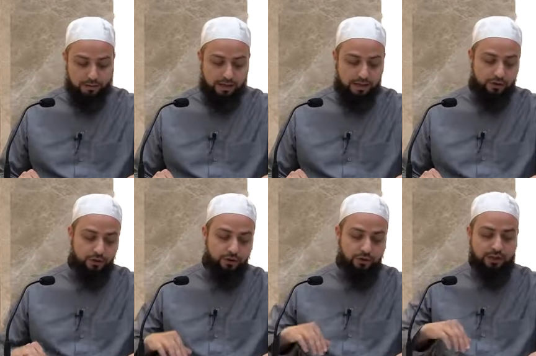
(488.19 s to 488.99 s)
Now
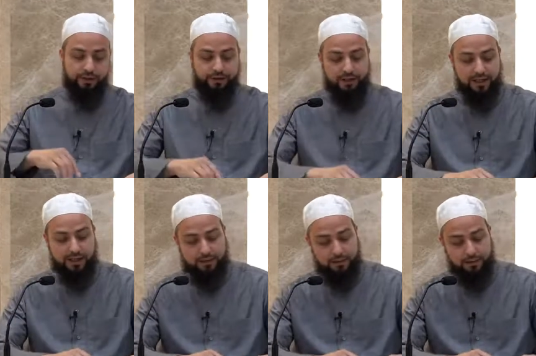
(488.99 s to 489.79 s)
concerning
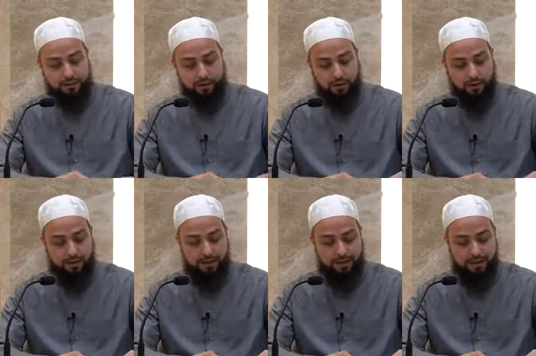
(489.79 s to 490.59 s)
salat
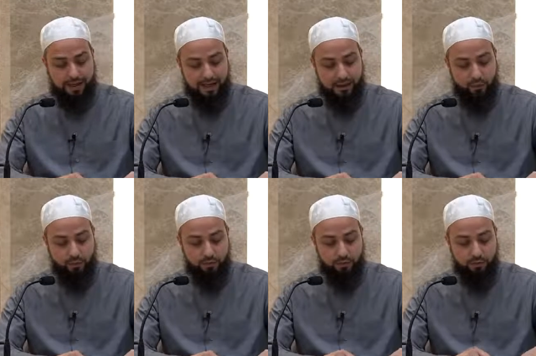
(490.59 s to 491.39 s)
on an animal,